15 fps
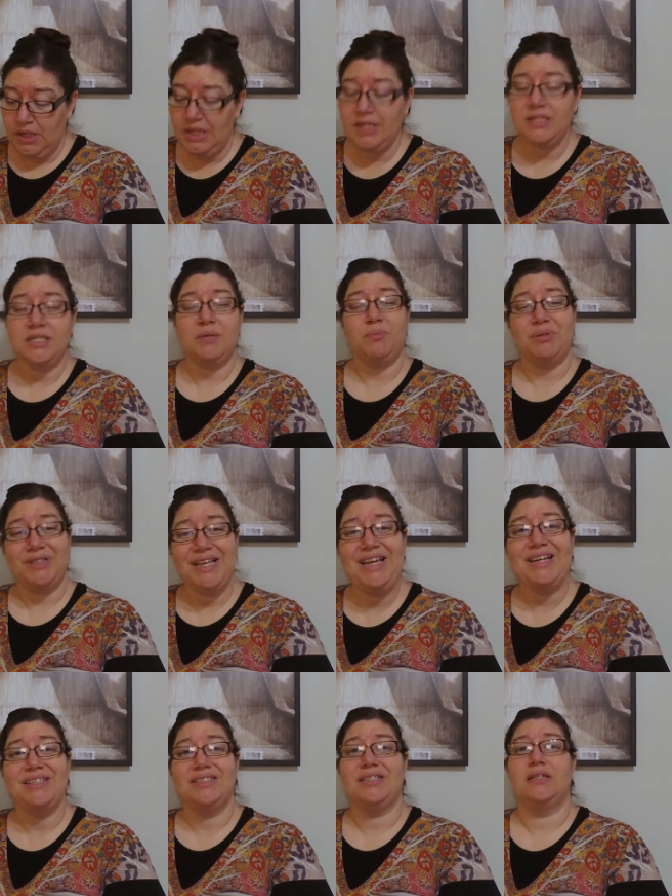is to
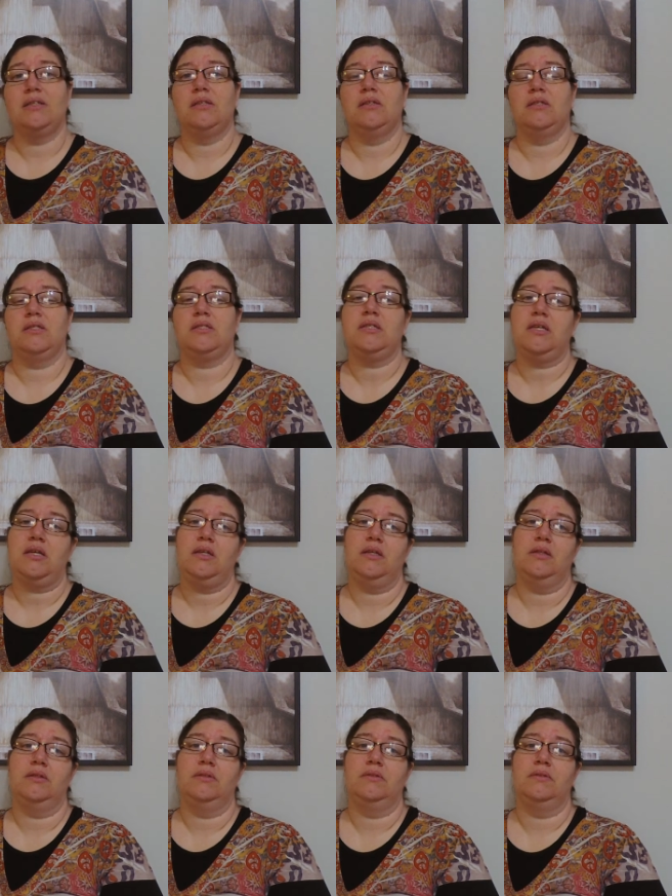plant the seed,
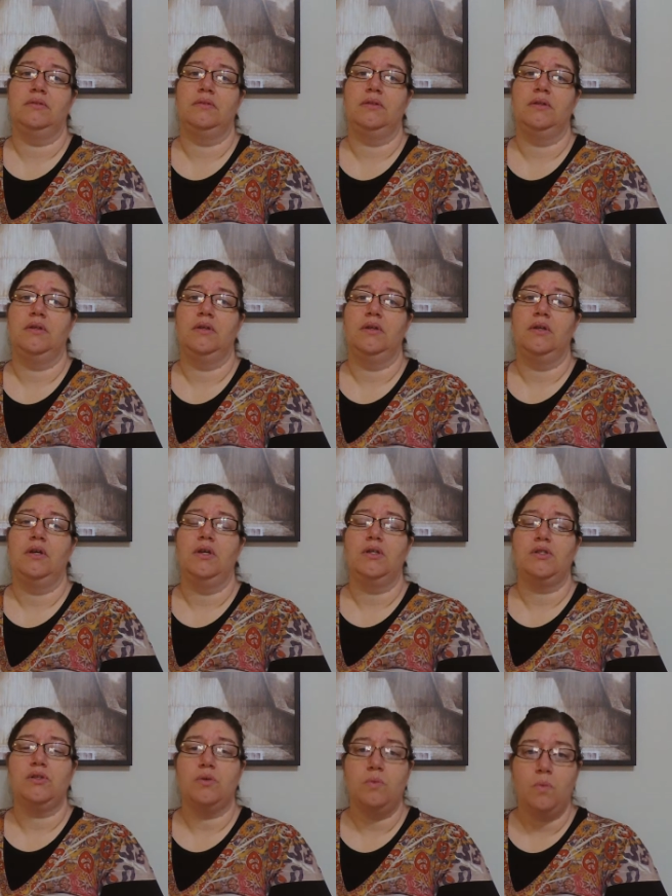
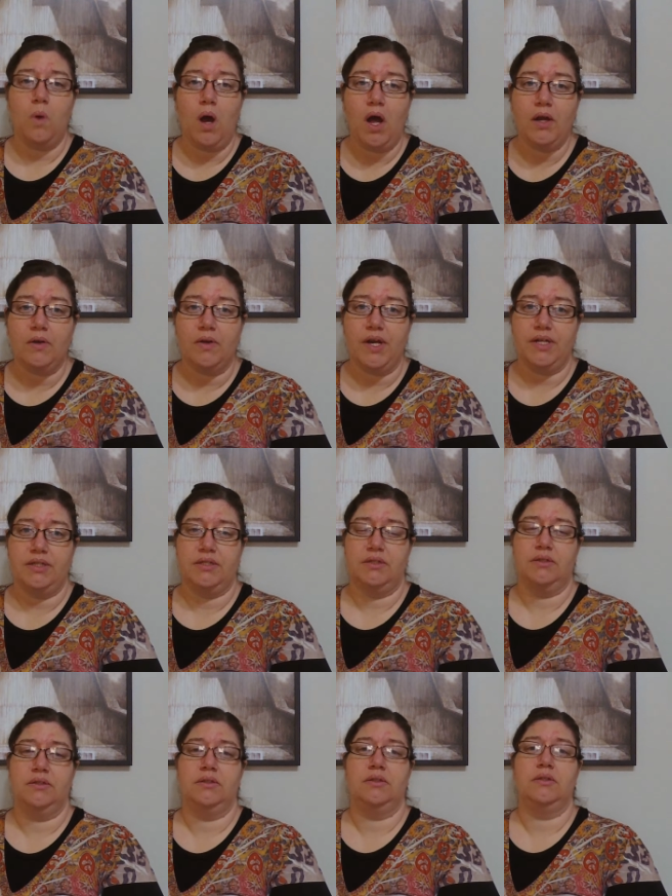to water it,
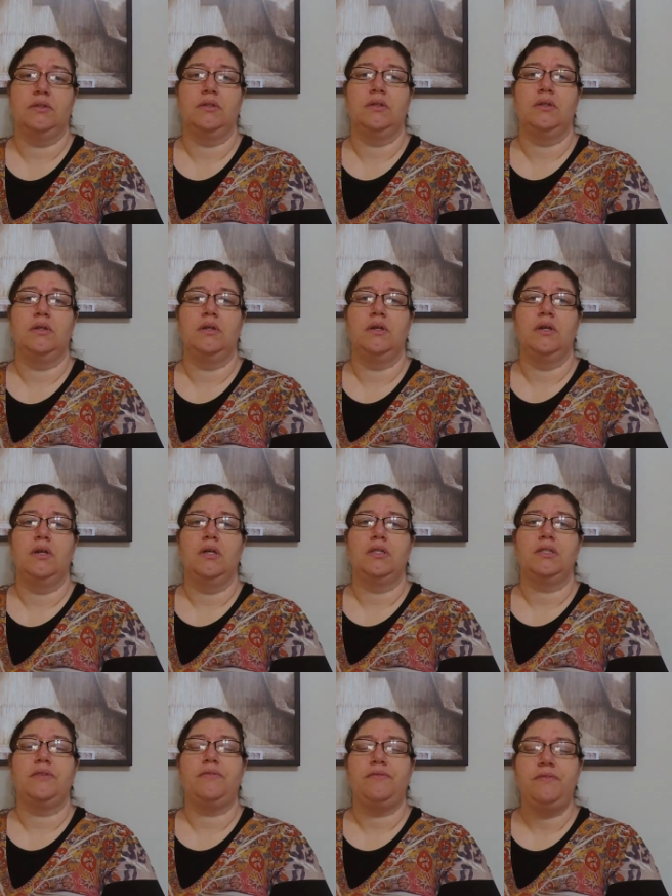
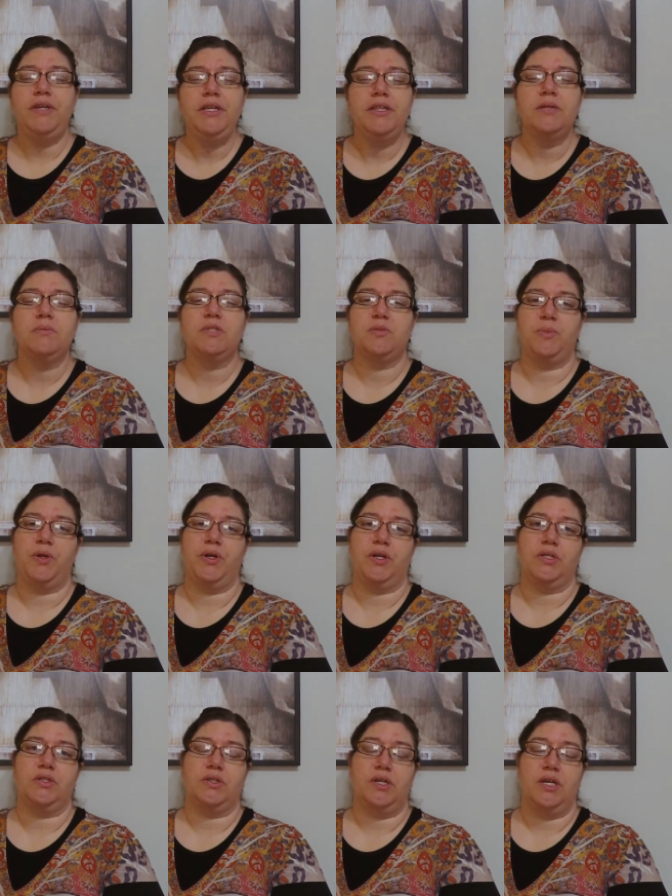to feed them
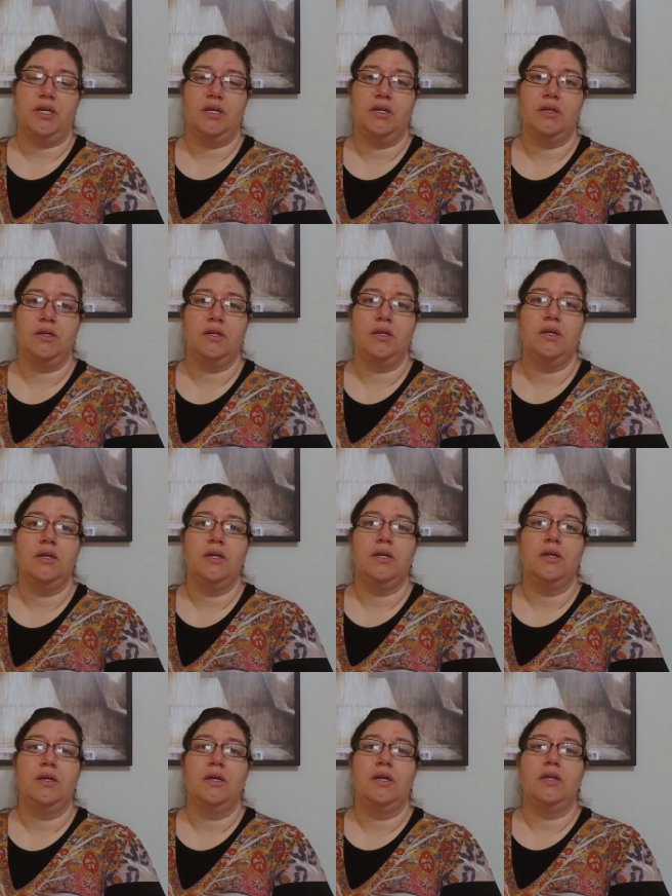spiritually,
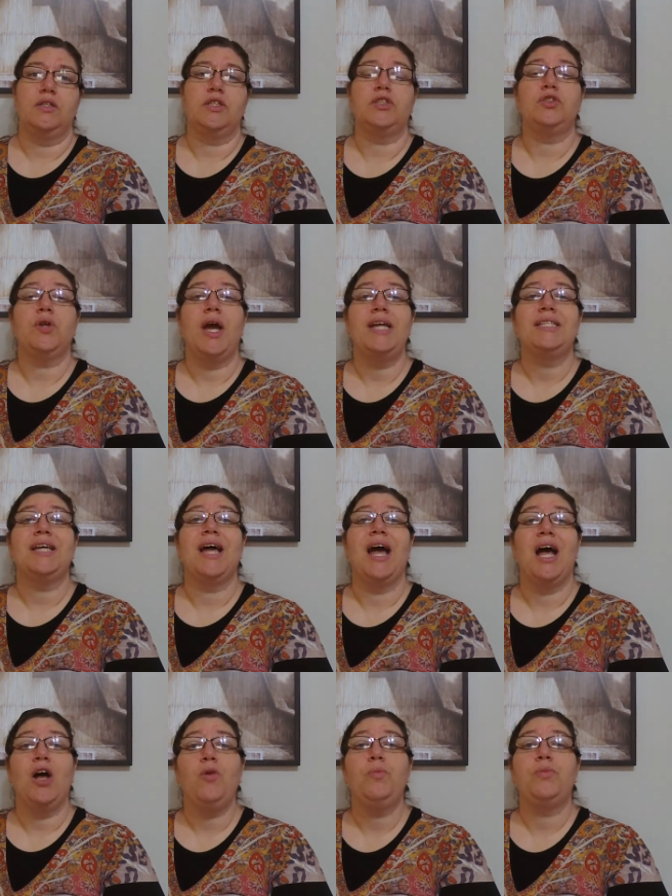to try to
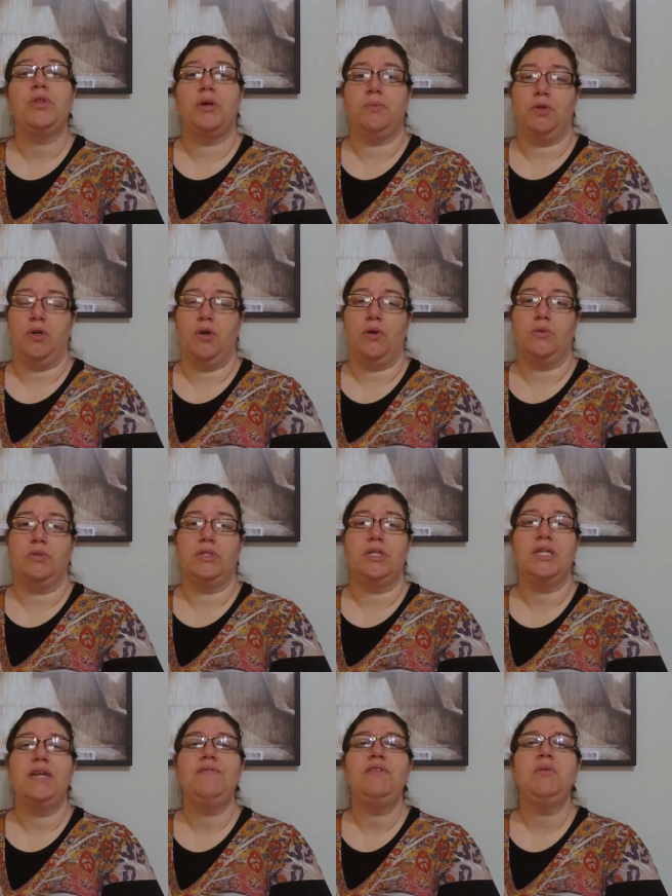help them grow, to
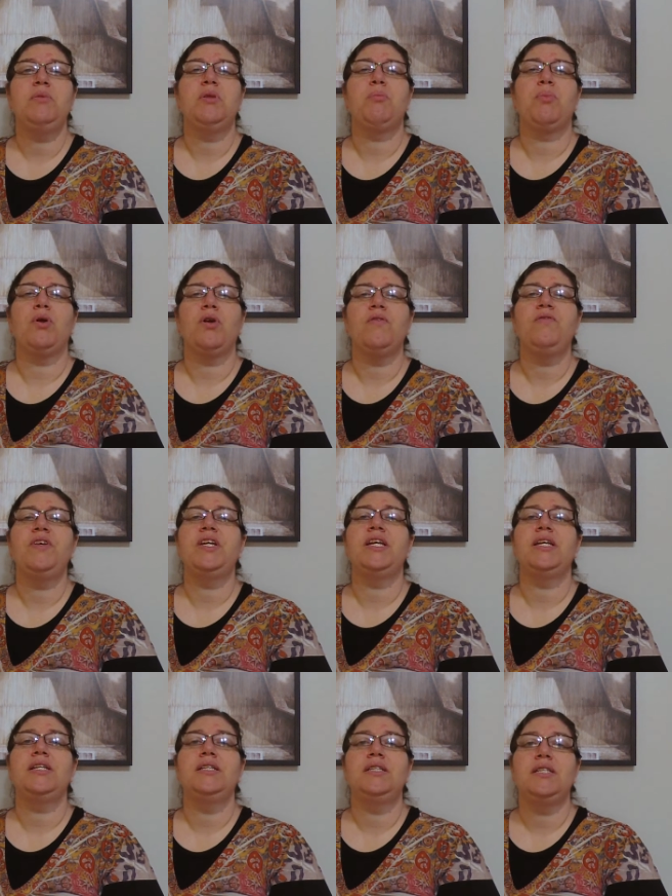give them the perfect
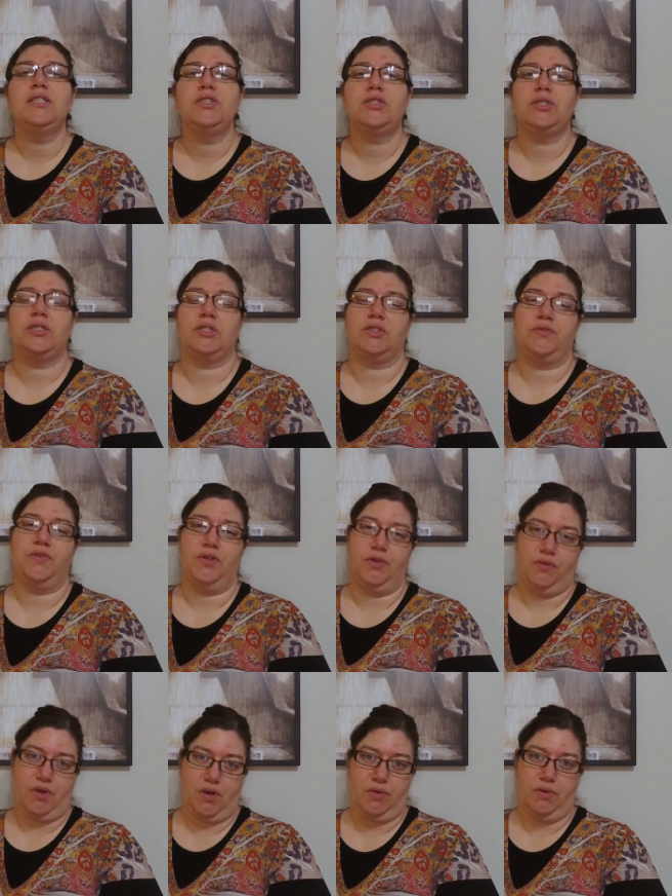conditions for
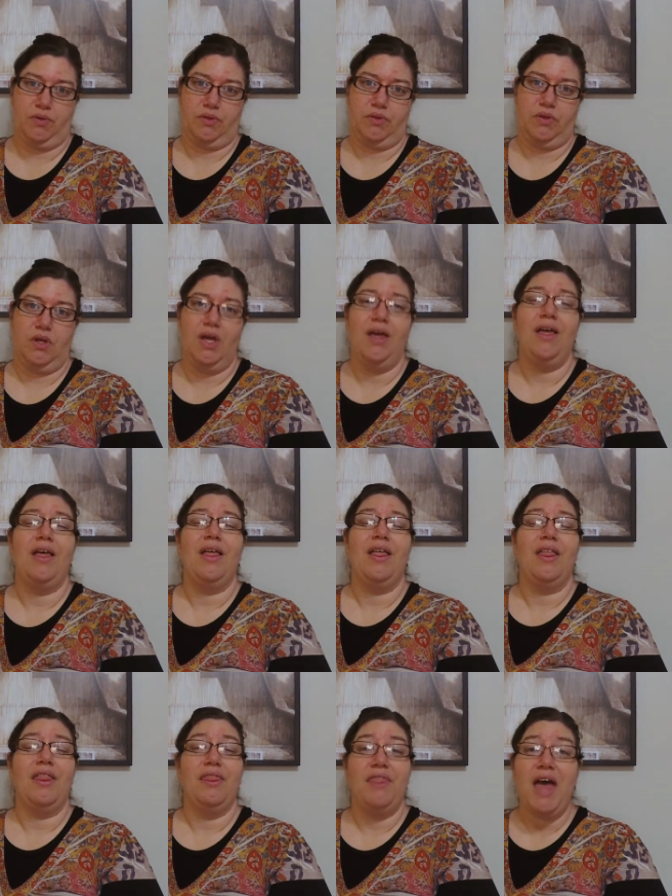growth.
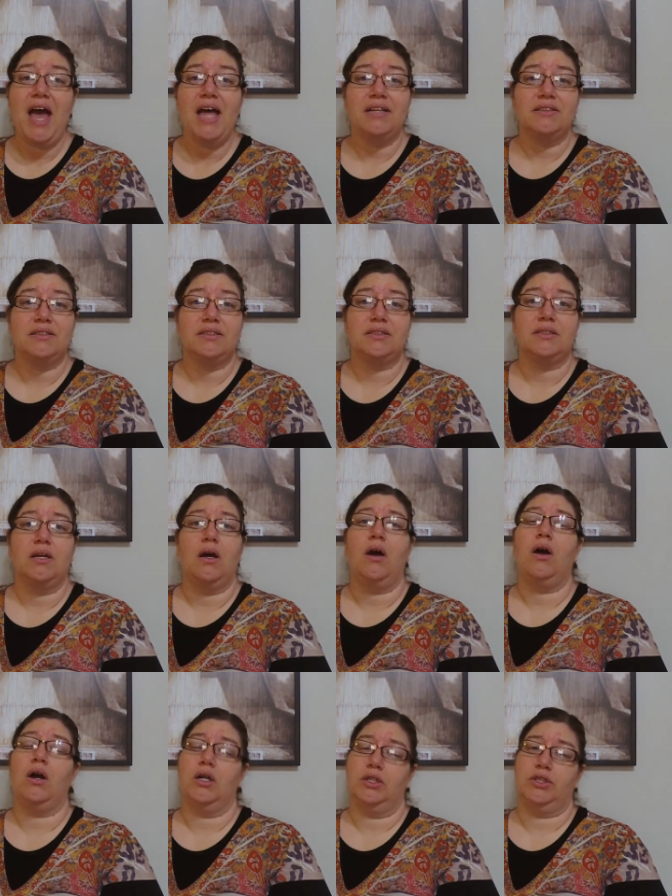That's
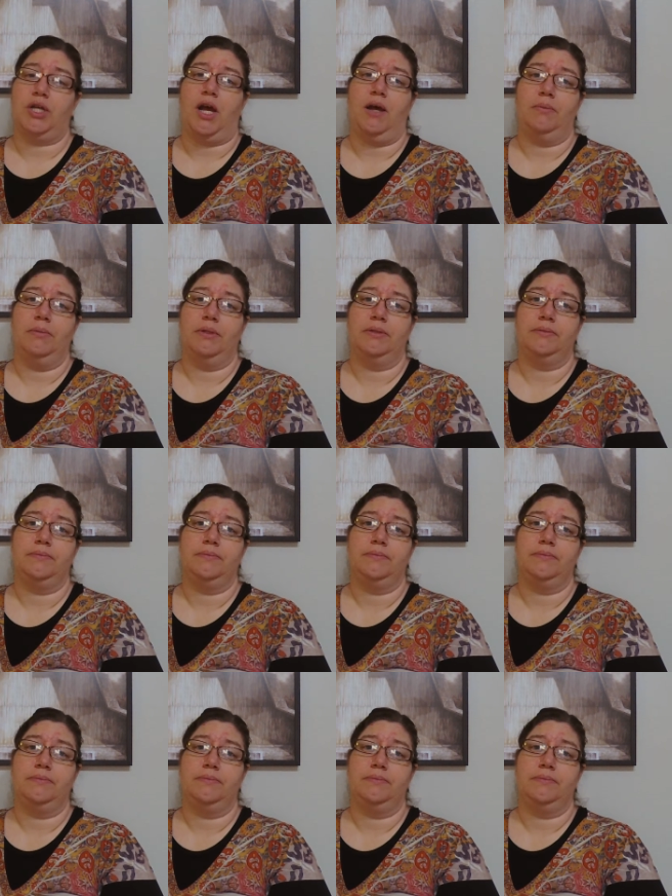our job.